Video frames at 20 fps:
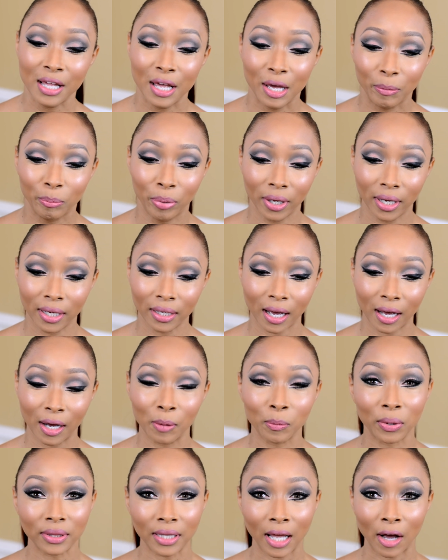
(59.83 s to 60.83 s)
But
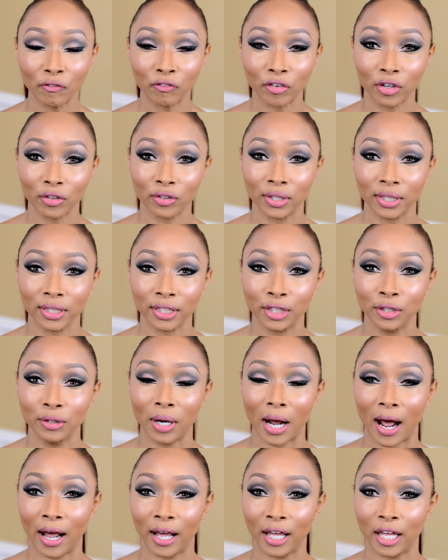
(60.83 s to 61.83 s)
without further ado,
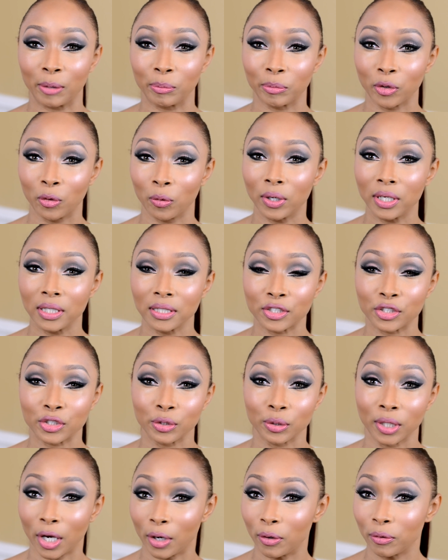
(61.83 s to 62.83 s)
I am going to
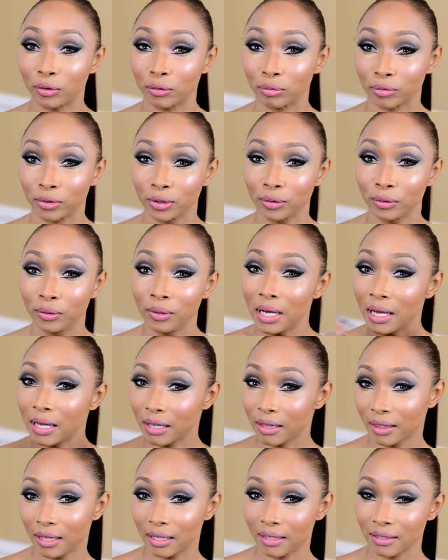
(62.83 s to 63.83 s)
go through
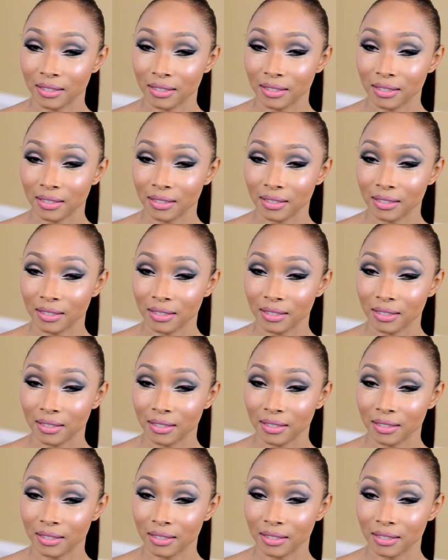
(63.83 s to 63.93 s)
this